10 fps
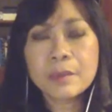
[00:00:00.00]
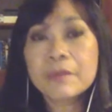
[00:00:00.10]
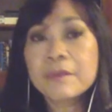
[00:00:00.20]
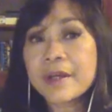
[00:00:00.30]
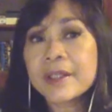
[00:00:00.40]
that we
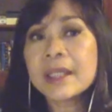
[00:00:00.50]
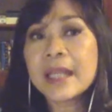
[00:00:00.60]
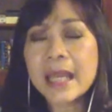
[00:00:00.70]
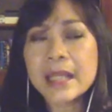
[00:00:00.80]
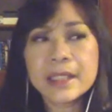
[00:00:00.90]
were very
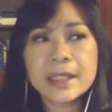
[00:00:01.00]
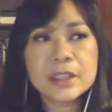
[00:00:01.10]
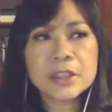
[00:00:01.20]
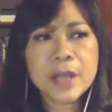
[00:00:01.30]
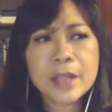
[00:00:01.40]
late
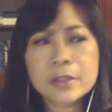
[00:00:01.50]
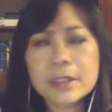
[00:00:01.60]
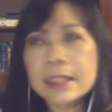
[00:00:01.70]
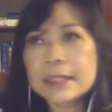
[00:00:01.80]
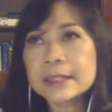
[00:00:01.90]
in trying
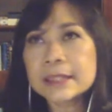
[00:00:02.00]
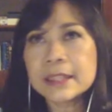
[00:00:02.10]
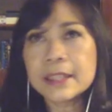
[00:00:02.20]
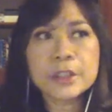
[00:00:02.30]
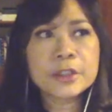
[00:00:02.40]
to
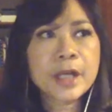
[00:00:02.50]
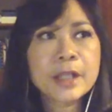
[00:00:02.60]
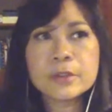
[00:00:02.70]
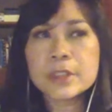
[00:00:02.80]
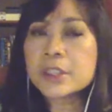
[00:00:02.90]
listen and
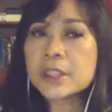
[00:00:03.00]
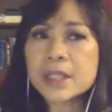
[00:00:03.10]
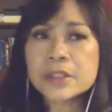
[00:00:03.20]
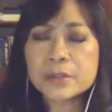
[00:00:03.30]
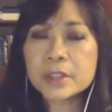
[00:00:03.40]
trying to
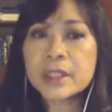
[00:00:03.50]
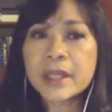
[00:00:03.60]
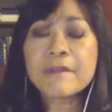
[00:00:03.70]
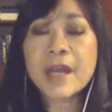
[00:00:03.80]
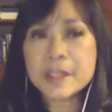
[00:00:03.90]
adjust to
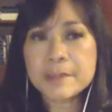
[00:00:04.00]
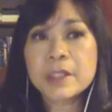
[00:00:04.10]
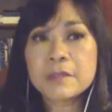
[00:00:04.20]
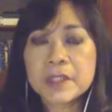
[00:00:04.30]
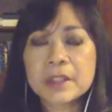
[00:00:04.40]
the
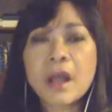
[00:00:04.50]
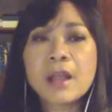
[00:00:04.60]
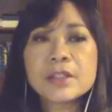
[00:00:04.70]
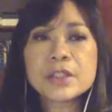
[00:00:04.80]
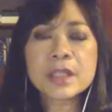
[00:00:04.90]
advancement of
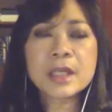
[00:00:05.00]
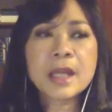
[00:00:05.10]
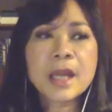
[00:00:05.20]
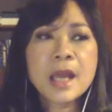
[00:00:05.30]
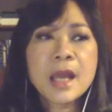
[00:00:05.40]

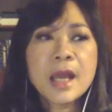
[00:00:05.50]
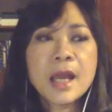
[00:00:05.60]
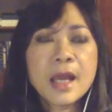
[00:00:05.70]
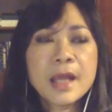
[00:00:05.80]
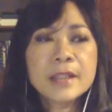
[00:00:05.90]
technology.
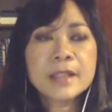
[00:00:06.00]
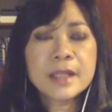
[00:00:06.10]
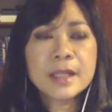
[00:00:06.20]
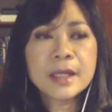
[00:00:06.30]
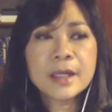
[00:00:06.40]
And
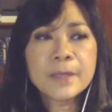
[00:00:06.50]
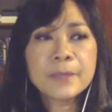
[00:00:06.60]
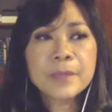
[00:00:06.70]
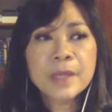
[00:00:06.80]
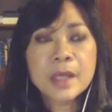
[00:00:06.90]

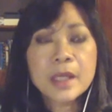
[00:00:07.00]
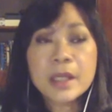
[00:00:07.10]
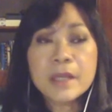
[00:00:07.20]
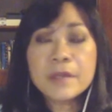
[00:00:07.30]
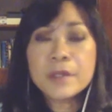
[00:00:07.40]

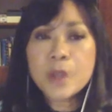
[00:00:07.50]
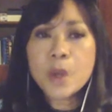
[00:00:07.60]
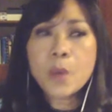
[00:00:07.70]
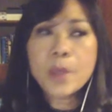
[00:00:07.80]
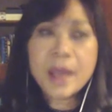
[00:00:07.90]
even
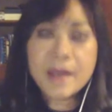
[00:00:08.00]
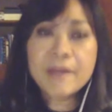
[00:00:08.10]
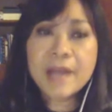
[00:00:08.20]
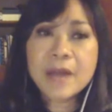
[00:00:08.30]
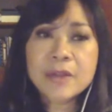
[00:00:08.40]
though we
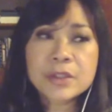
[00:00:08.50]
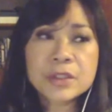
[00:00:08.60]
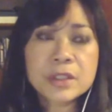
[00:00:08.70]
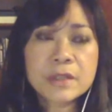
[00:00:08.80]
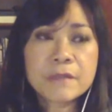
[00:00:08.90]
have
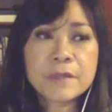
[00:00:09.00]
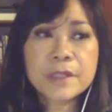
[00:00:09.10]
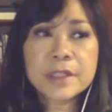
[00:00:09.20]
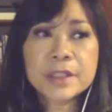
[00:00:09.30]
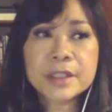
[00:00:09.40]
launched the
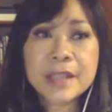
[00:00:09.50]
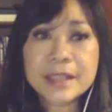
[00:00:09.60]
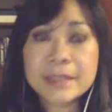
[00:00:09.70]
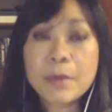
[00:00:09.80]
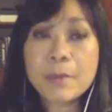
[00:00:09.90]
first
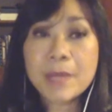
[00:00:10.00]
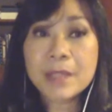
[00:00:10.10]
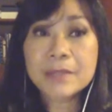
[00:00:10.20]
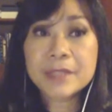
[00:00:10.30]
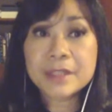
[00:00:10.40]
taxi
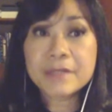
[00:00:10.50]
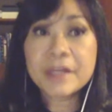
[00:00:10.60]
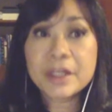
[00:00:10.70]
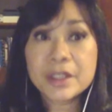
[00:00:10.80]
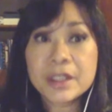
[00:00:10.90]
mobile
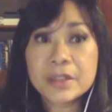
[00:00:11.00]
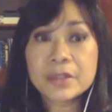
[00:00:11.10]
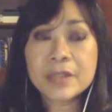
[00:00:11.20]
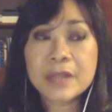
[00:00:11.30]
reservation in